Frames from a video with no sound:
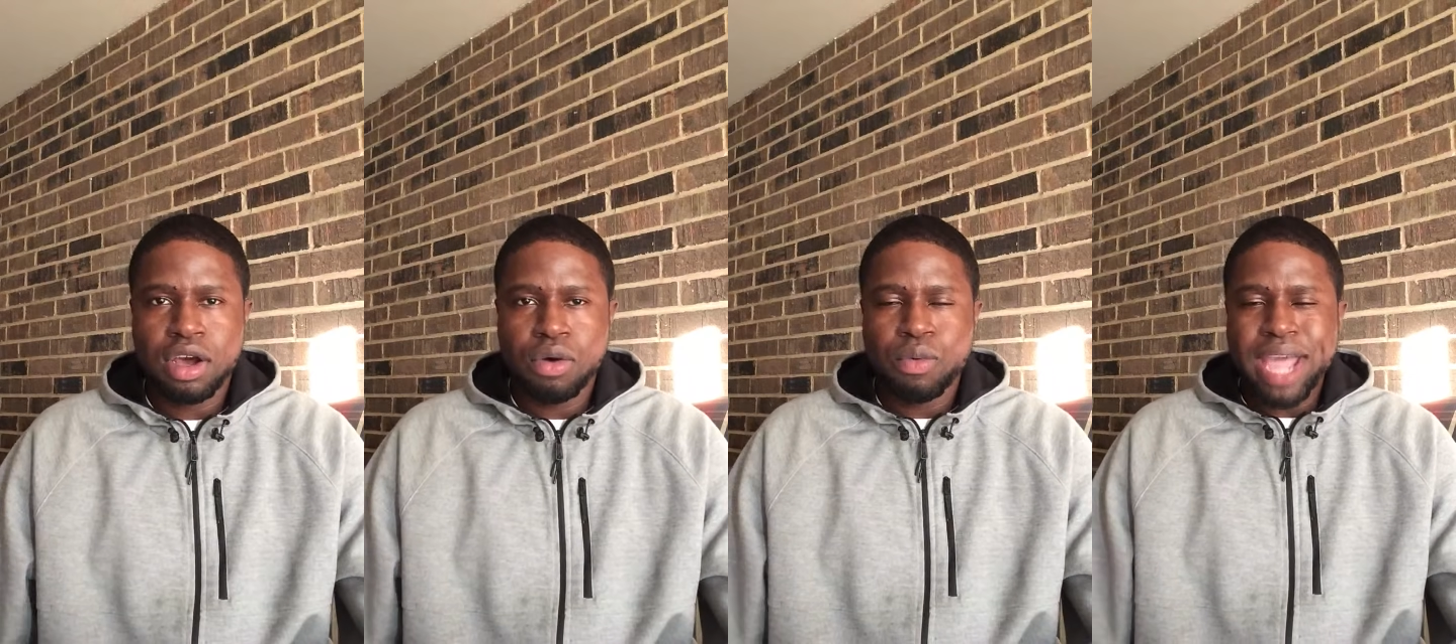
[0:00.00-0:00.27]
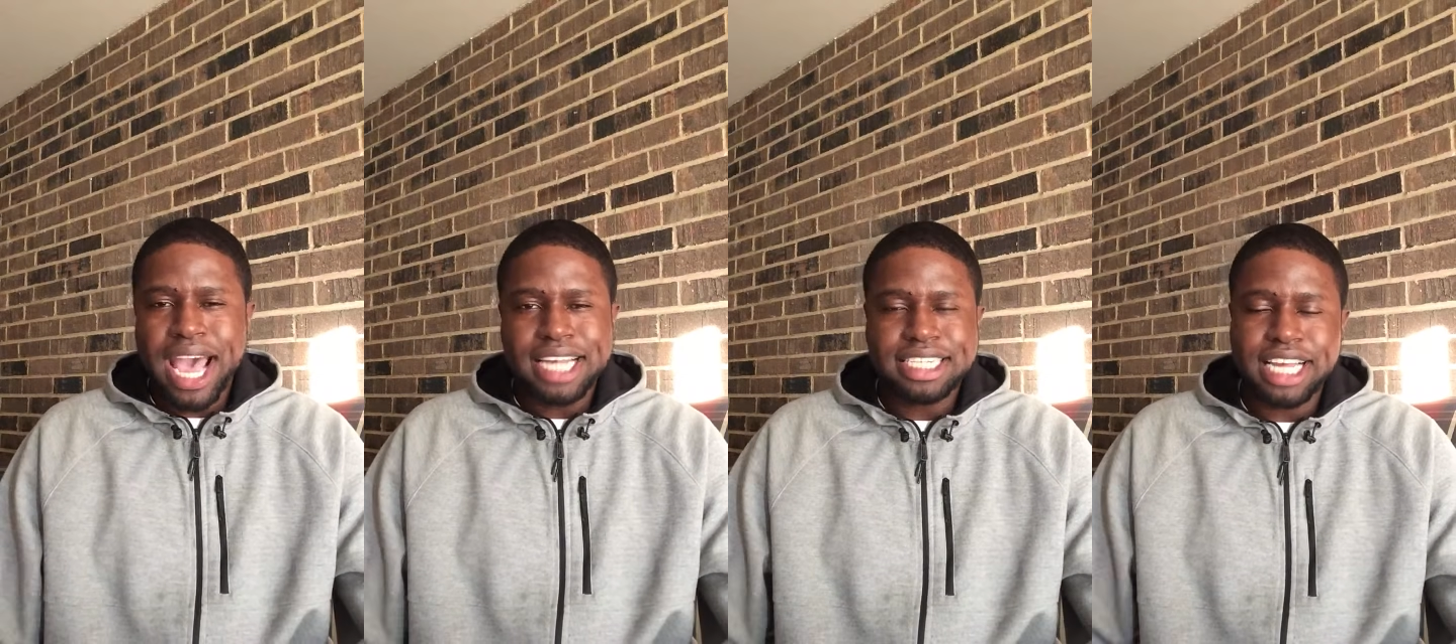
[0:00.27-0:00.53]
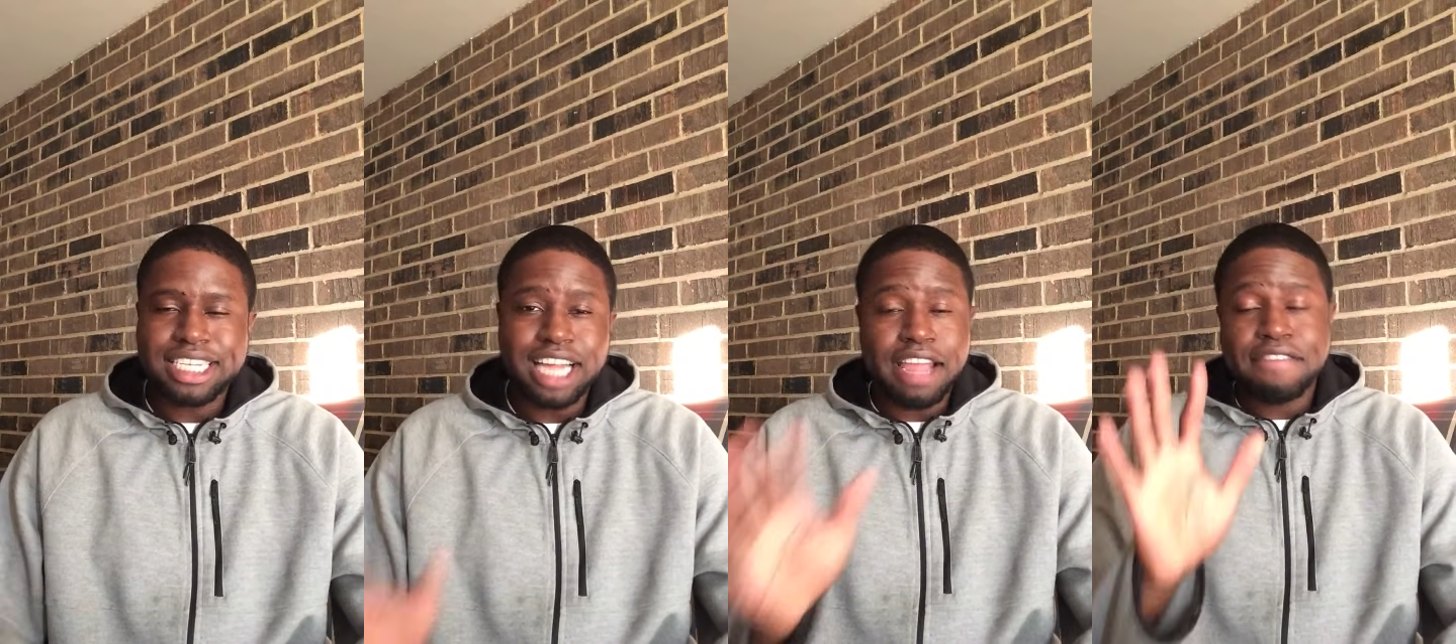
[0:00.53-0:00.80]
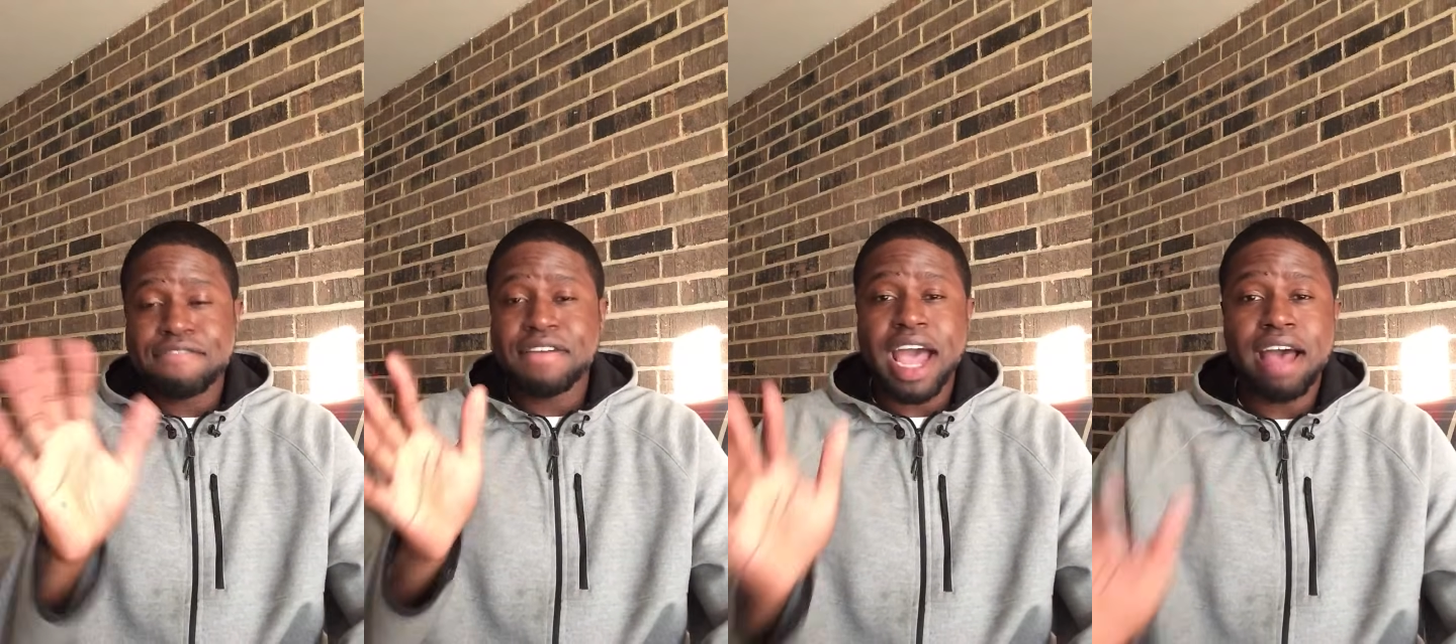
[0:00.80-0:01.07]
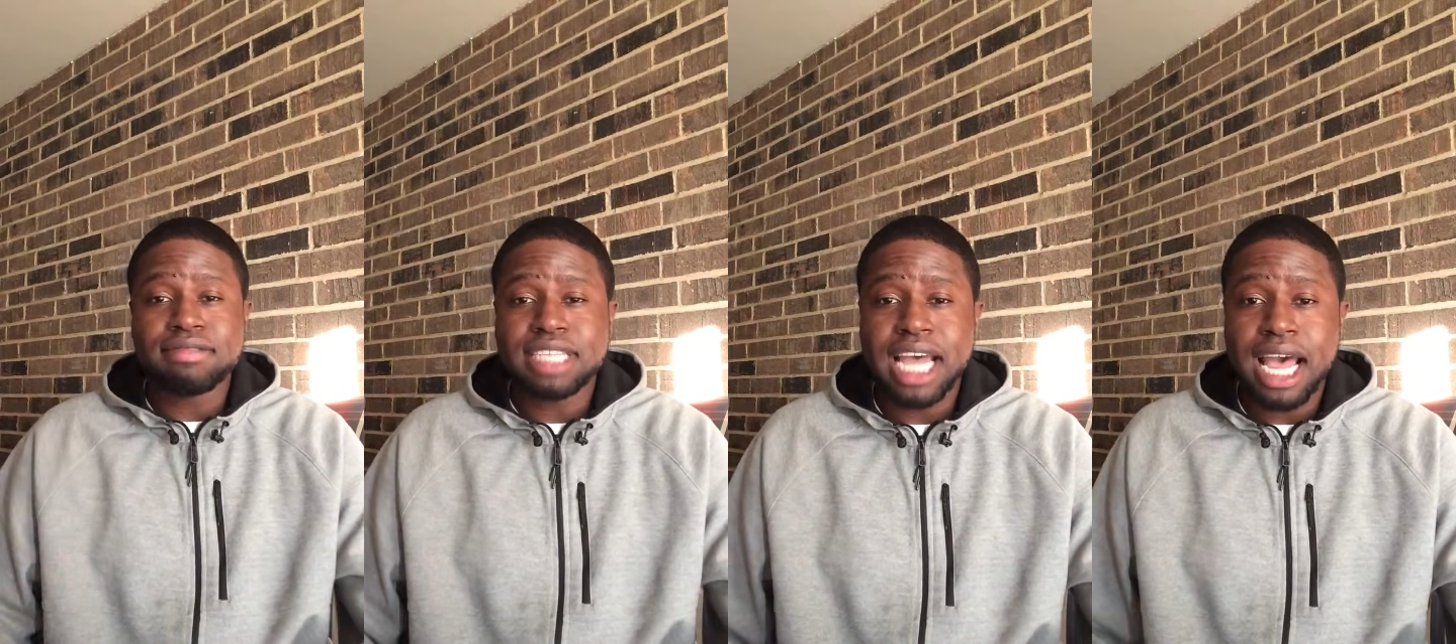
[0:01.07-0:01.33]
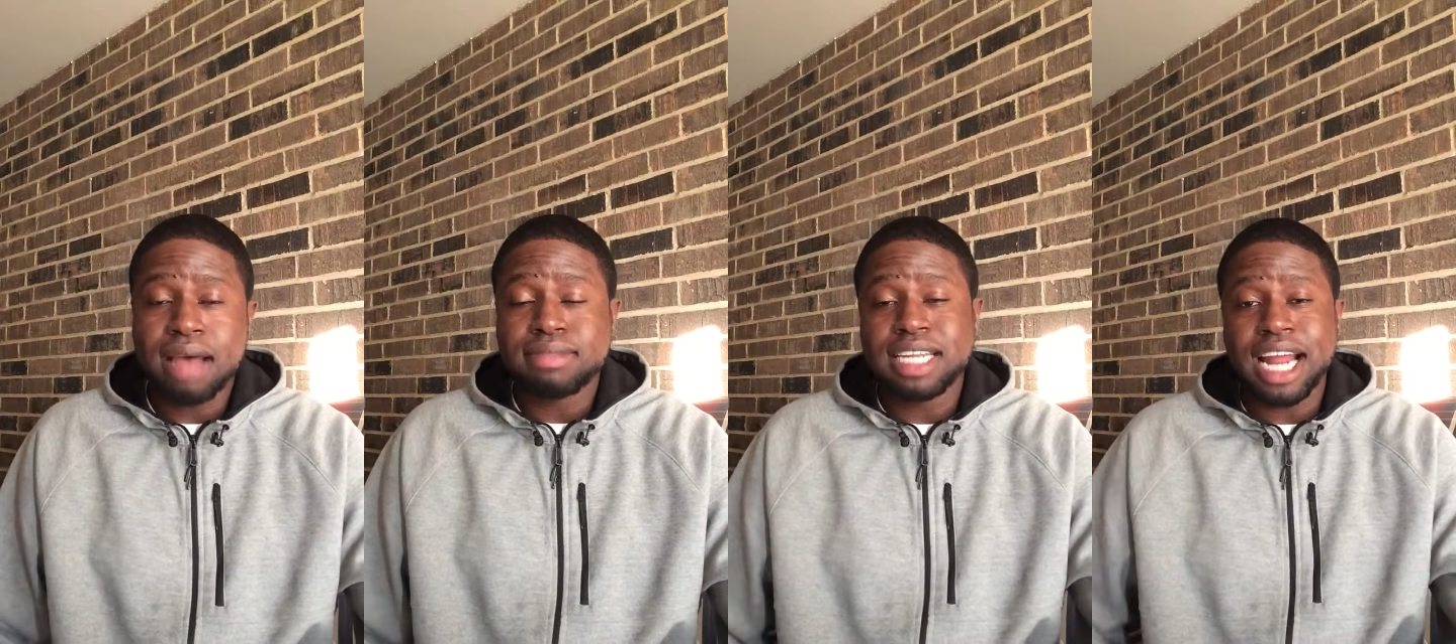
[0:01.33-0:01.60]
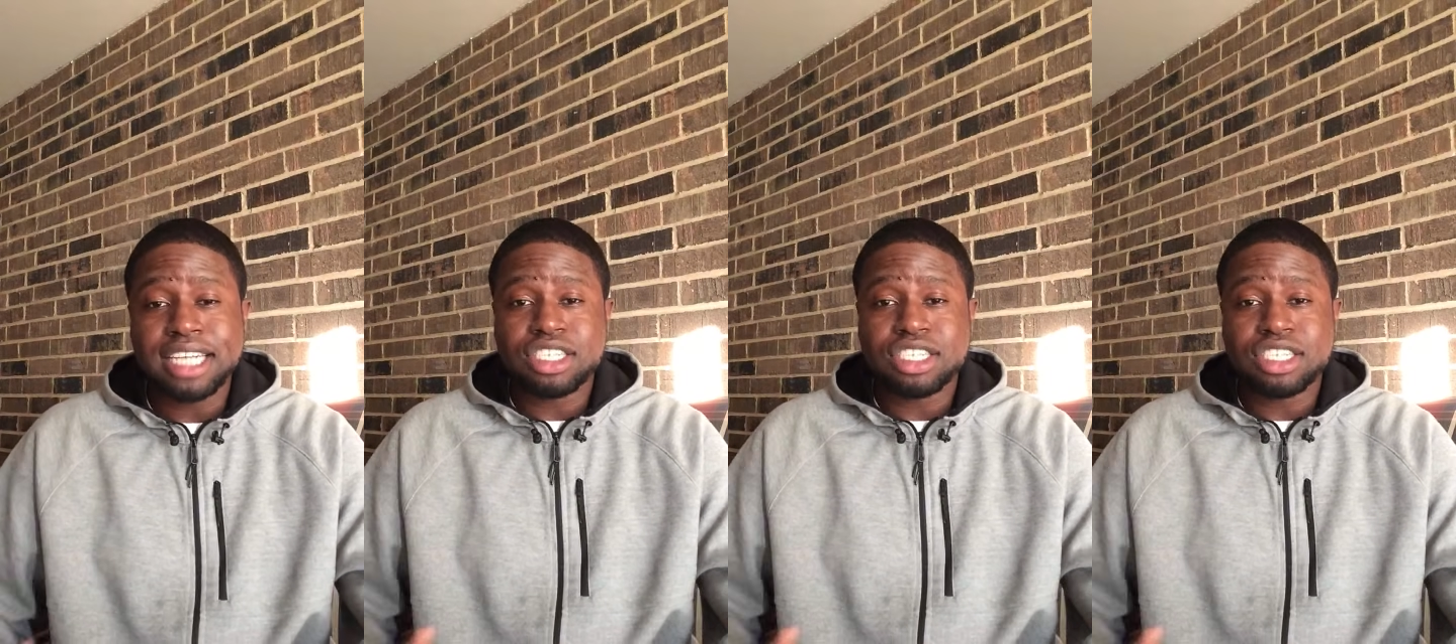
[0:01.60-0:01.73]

We had sex like 5 times.